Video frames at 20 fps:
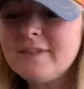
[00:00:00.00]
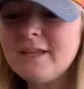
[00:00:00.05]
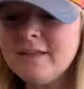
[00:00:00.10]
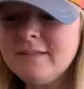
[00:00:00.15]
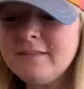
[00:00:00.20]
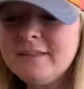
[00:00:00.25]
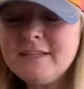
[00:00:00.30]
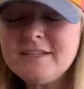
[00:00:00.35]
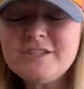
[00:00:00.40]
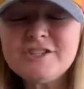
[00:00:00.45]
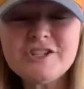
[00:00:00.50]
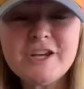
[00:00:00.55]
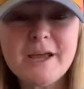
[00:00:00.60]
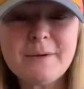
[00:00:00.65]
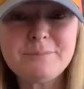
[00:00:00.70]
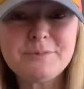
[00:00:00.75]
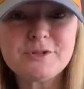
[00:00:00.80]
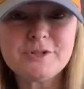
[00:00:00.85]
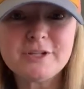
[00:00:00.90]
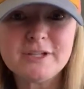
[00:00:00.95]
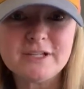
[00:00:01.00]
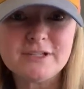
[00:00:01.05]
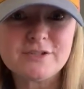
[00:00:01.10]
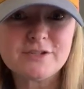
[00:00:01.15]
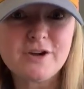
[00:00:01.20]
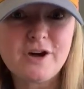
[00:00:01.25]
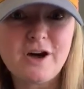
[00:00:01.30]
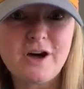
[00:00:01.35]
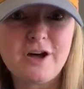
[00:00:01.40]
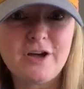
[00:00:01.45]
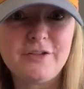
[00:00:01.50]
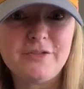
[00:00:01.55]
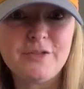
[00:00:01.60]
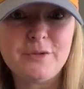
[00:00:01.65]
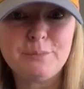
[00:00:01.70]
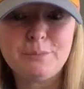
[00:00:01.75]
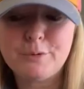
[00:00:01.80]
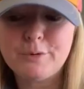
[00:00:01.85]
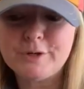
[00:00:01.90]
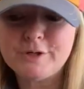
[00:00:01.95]
This chapter is called
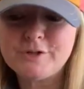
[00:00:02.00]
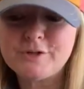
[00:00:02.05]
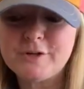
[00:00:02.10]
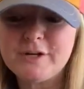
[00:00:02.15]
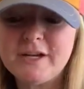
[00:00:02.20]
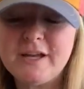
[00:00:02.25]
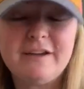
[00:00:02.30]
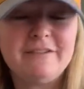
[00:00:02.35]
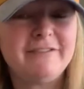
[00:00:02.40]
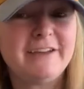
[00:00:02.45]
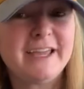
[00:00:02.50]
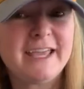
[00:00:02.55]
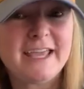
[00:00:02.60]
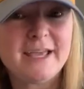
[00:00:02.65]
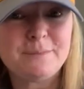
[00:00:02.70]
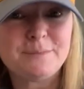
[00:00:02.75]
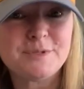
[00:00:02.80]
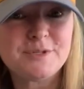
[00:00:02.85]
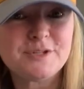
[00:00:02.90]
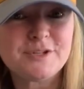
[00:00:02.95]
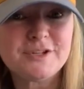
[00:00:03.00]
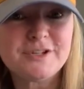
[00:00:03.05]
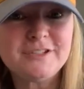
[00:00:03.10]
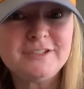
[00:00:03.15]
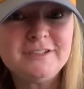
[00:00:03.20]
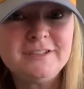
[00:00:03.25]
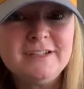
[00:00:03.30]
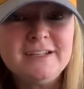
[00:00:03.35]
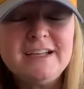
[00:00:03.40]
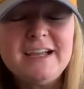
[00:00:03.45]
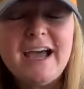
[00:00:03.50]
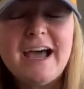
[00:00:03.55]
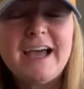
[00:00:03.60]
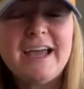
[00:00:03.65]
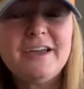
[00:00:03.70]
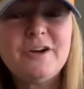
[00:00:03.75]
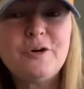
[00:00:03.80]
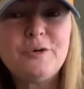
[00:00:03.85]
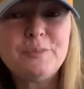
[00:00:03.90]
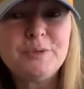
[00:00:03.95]
The Portrait of a Hamster.
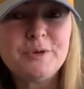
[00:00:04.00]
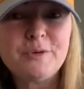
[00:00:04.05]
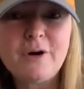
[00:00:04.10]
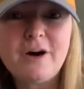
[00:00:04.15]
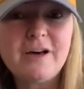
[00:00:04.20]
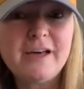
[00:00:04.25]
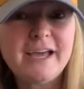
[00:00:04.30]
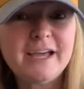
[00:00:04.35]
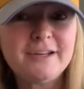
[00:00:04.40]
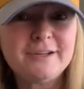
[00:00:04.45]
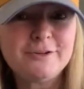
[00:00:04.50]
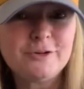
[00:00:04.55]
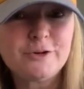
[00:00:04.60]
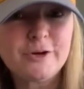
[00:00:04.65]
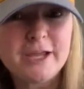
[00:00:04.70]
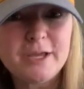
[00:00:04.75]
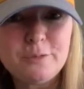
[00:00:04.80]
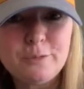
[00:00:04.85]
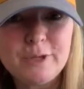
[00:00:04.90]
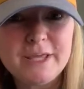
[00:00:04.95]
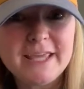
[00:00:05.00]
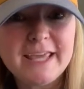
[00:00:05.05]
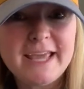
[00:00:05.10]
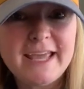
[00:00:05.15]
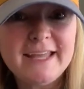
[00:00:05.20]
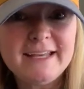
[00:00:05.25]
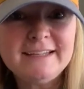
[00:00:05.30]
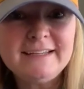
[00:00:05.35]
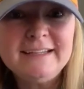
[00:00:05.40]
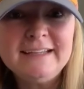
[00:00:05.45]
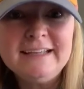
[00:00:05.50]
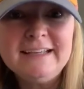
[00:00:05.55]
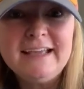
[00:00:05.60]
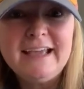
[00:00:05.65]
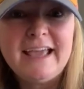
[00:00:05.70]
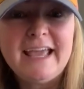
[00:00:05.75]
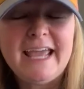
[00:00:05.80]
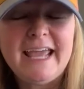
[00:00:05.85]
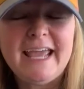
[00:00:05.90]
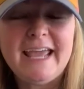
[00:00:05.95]
I hope you all had a great weekend,
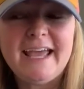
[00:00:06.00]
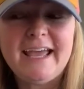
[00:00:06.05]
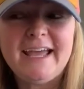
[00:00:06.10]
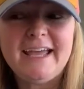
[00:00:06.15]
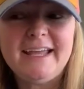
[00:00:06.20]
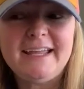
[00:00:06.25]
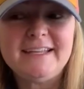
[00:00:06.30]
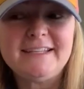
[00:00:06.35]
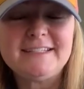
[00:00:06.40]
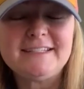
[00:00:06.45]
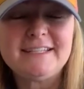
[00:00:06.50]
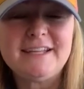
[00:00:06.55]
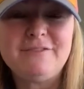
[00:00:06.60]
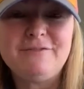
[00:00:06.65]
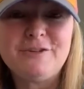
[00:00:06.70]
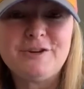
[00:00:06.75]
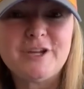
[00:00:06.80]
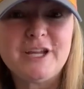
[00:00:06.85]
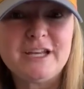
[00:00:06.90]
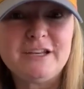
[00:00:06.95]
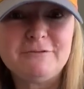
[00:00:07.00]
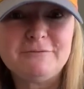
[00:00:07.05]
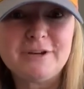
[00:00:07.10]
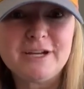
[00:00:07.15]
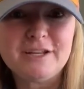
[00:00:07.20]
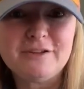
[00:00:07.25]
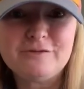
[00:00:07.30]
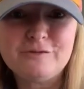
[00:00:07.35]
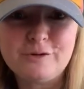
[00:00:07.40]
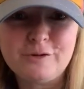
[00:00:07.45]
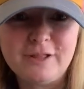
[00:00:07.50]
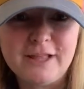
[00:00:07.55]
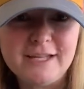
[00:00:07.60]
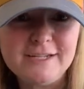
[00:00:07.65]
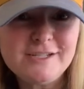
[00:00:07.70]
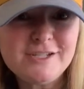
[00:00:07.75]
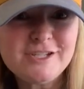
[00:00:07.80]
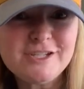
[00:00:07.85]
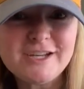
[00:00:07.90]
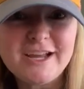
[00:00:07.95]
and if you're getting ready for
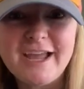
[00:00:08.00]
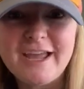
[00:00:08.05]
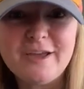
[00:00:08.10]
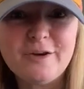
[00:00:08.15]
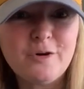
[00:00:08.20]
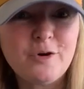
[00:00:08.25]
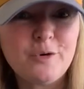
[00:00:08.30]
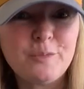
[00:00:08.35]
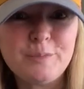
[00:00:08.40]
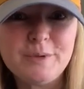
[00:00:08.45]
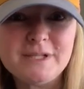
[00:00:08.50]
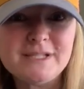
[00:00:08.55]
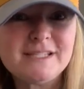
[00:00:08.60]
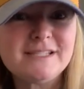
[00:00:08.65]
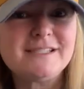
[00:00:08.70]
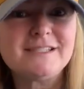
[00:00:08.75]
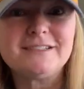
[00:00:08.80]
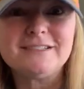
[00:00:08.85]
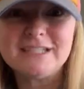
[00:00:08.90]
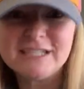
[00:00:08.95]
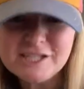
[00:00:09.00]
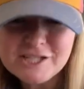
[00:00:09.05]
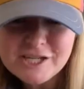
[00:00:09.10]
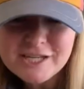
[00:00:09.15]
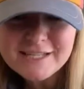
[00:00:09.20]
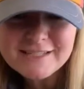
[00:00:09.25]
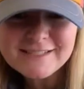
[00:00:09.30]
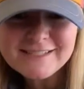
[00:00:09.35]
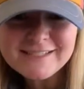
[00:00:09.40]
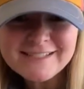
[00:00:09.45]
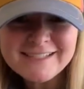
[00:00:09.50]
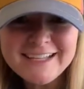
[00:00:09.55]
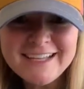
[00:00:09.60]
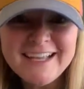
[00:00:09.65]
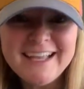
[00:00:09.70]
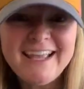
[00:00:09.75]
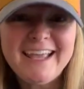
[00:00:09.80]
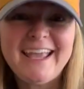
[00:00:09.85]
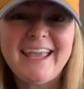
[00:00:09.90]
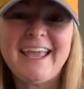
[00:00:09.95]
lunch, I hope it's delicious
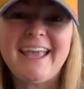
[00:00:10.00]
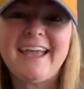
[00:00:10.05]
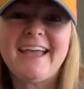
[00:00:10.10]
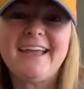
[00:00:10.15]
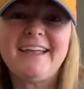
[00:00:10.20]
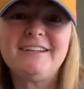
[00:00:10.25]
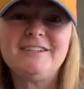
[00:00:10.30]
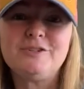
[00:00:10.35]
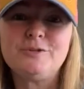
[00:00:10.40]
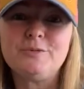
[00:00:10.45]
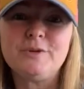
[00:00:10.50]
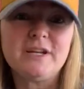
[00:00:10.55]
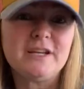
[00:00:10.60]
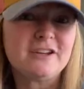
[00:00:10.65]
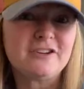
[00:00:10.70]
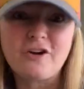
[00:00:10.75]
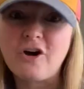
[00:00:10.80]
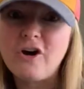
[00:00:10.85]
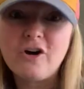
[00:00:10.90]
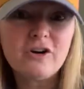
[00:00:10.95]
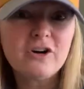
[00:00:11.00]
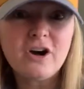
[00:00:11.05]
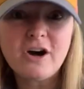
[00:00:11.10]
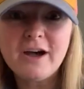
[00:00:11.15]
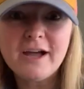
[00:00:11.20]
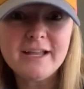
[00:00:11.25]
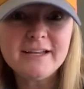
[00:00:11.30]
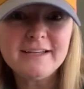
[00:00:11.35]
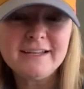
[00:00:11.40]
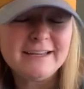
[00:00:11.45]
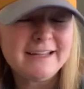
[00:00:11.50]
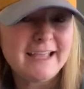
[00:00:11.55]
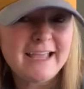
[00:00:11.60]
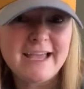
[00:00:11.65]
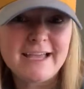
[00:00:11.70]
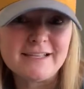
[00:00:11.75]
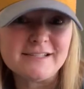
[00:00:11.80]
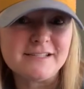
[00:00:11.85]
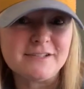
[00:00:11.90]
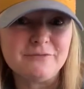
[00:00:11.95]
and you eat it all gone and it
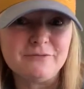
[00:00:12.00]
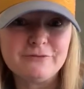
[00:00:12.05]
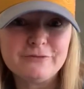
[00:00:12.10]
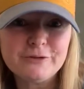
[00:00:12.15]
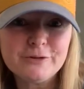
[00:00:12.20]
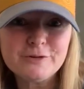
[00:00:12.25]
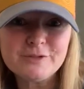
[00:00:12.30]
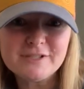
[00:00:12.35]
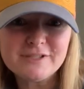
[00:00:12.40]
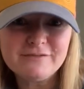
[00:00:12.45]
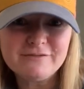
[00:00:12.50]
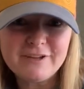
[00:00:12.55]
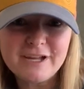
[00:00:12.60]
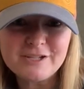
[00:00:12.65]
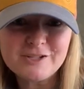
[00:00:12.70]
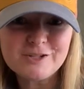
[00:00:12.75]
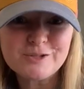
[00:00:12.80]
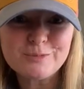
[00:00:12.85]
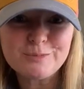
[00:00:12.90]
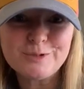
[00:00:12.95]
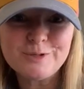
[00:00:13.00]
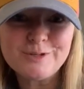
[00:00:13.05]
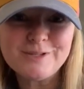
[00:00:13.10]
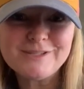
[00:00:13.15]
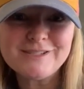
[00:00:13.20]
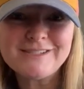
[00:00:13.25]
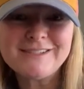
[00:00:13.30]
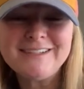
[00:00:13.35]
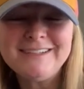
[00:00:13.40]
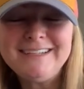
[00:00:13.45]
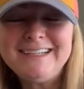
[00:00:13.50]
has some fruits and vegetables.